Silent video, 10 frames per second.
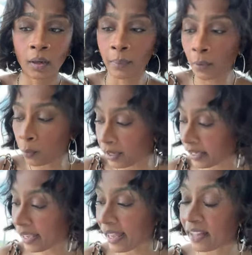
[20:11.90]
But
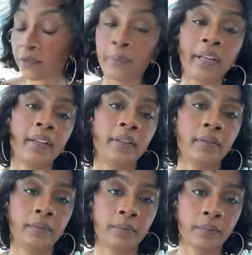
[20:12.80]
we have
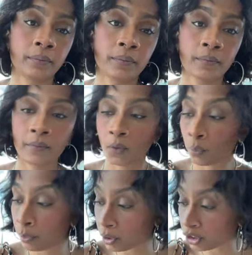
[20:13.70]

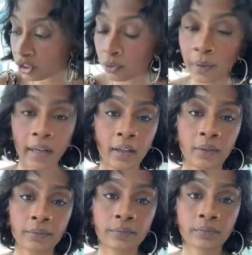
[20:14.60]
been pushed
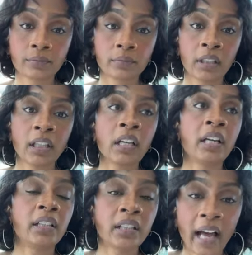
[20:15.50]

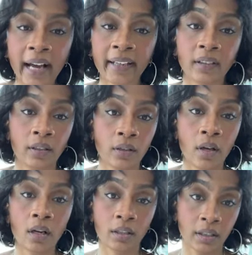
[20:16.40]
around, lied on
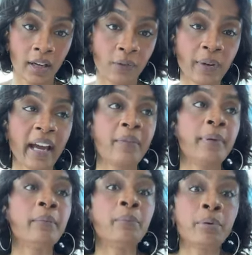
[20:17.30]
long enough. We have
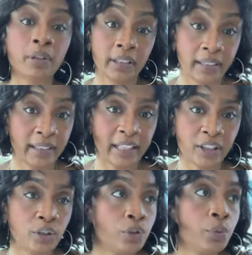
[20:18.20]
been bullied
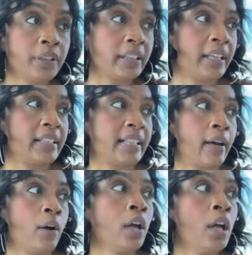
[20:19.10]
into doing things
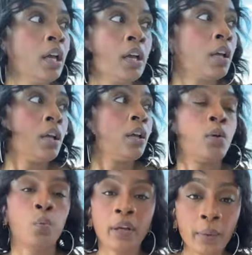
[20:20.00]
that
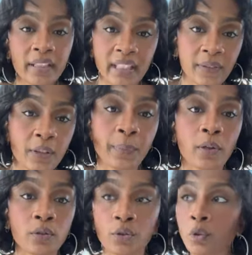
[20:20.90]
we wasn't even
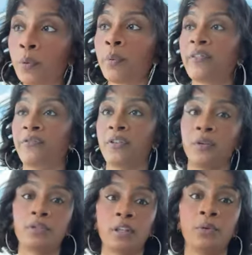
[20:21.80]
supposed to do, but we
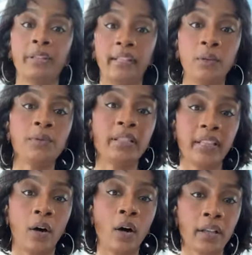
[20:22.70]
feel so
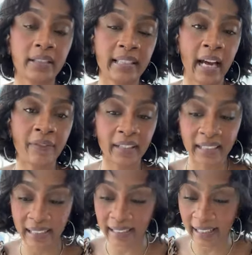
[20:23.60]
guilty all the time. Father
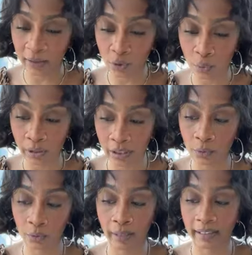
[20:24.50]
God, I cancel
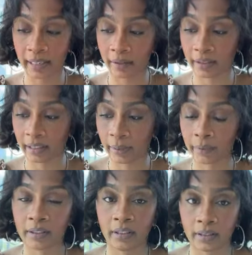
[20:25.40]
guilt right now in the name
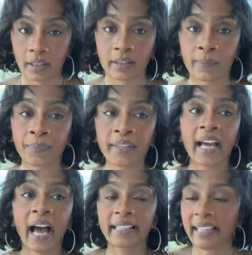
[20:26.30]
of Jesus.
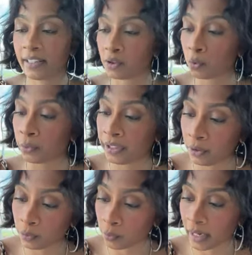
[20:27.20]
I cancel
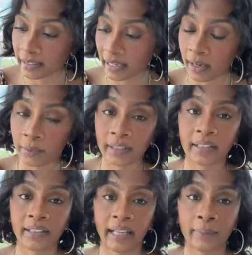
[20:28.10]
guilt right now in
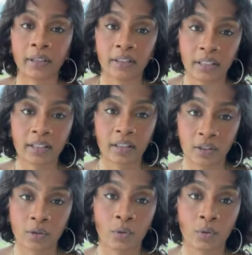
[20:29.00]
the name of Jesus,